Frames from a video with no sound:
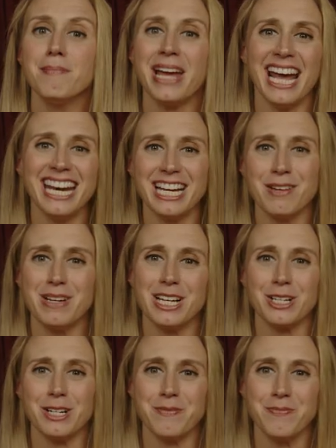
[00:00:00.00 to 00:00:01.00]
Panic
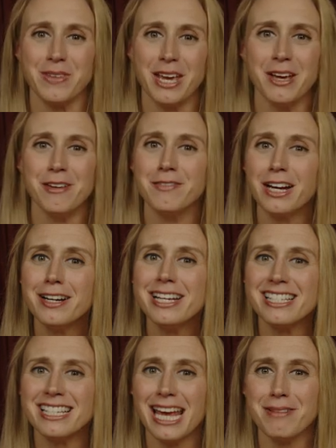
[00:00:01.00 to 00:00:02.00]
meter.
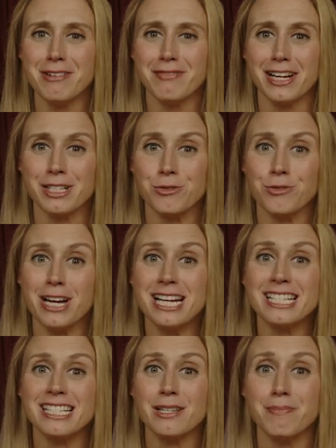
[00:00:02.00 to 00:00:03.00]
Various game effects
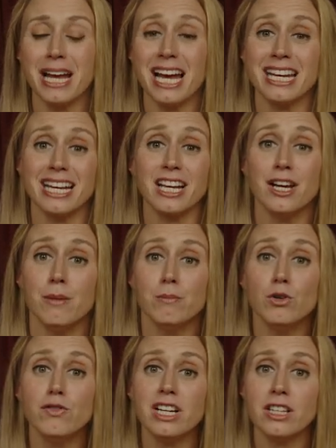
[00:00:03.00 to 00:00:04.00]
raise the panic,
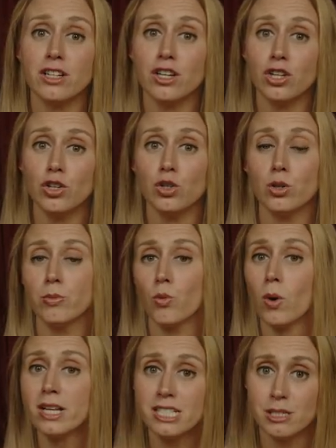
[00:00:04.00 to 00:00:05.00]
moving the cube
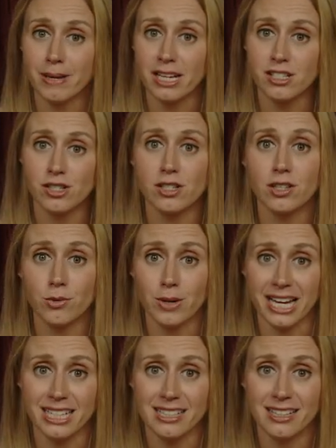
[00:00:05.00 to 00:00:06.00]
1 space to the
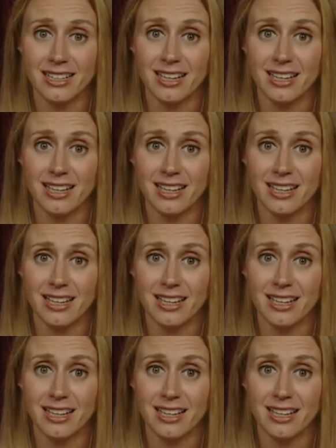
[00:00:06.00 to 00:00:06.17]
right.